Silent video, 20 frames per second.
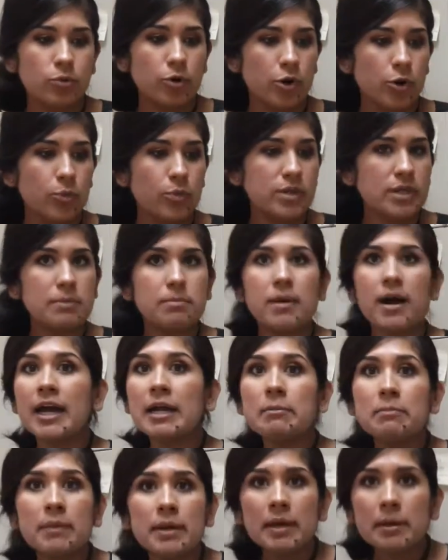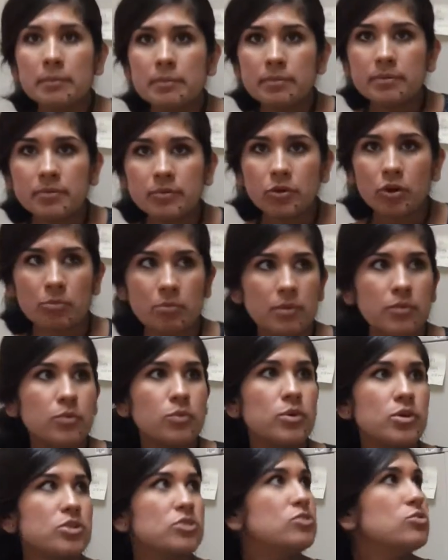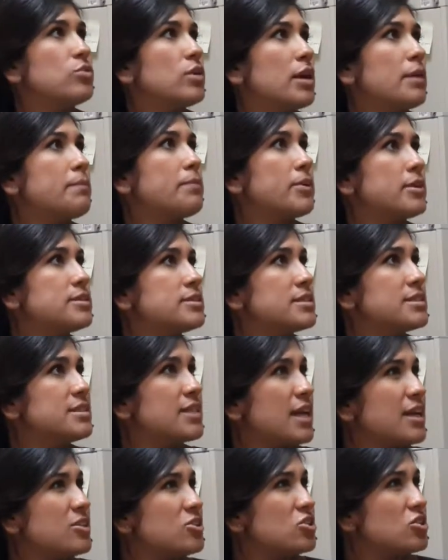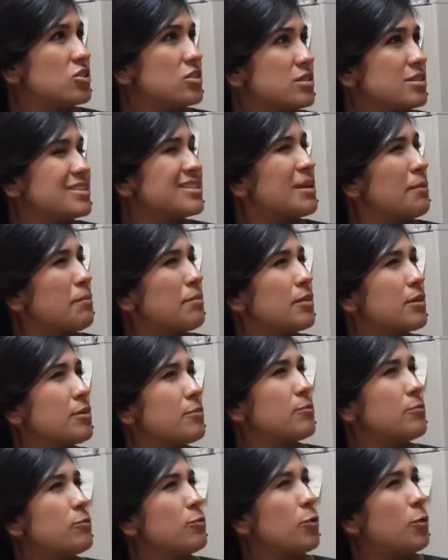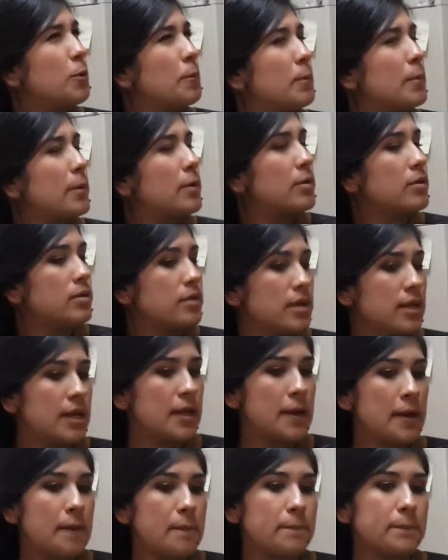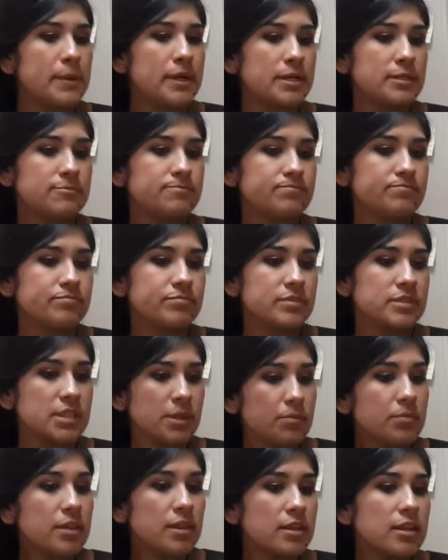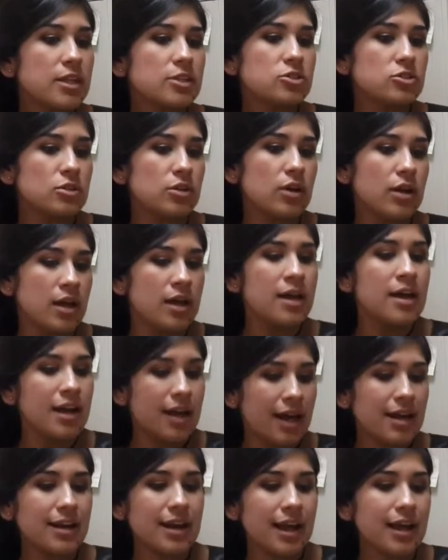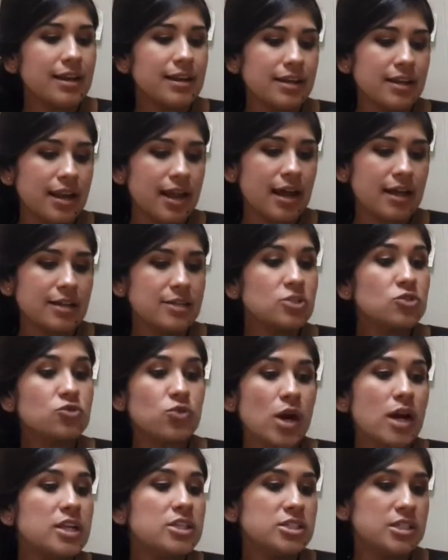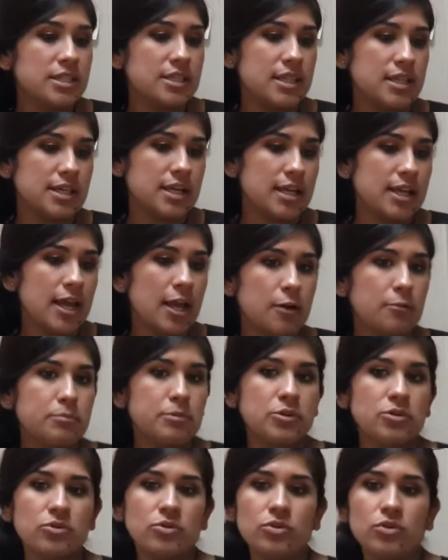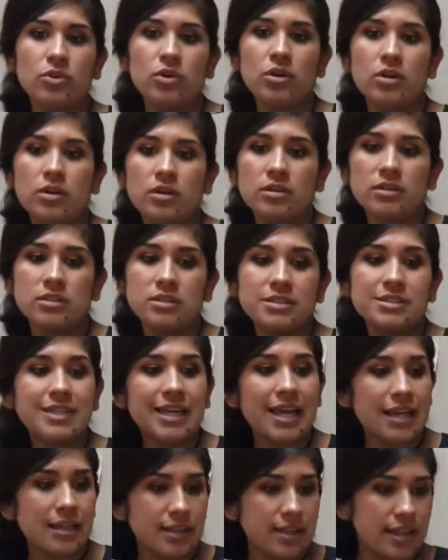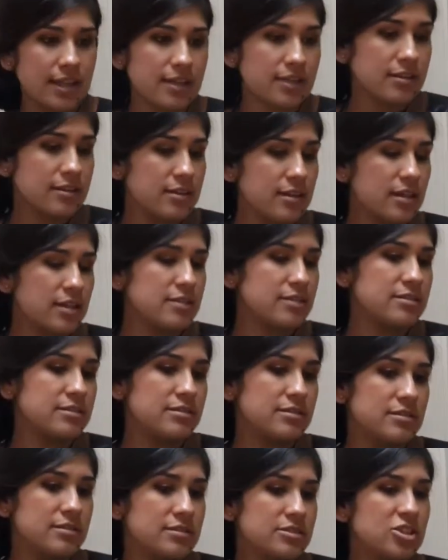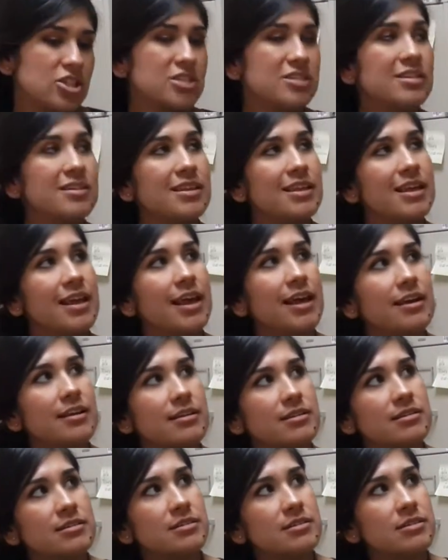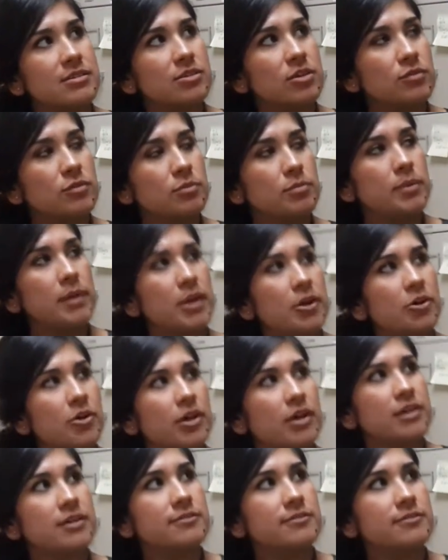work with a mind map, or maybe we could do a presentation, something informal, but something that, and a strategy that can help you daily, not just at the end of a period.